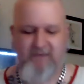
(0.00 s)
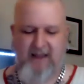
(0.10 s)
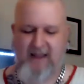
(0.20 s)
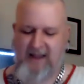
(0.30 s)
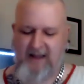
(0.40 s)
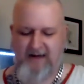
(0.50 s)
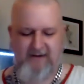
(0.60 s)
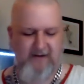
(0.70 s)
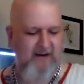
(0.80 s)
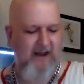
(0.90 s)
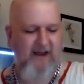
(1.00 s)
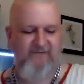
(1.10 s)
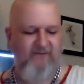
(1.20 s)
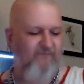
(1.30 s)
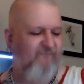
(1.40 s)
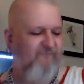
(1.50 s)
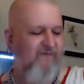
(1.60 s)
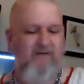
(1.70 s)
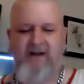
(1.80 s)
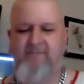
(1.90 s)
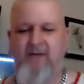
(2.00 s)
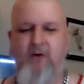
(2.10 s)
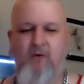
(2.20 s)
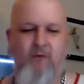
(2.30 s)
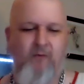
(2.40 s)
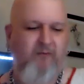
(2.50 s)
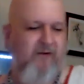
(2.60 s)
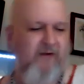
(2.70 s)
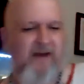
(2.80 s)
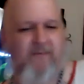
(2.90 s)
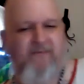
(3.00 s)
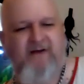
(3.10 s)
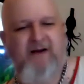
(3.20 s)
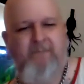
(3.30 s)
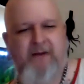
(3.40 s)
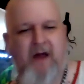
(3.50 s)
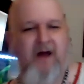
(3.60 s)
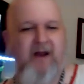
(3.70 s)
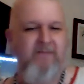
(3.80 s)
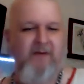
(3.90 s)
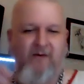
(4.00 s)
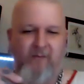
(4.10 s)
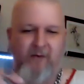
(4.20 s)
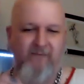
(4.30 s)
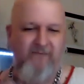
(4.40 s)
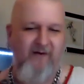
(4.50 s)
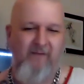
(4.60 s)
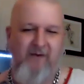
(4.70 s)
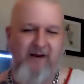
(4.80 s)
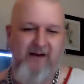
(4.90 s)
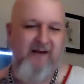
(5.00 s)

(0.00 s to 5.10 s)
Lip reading: and I just felt like my whole leg was like behind me almost. So I'm like,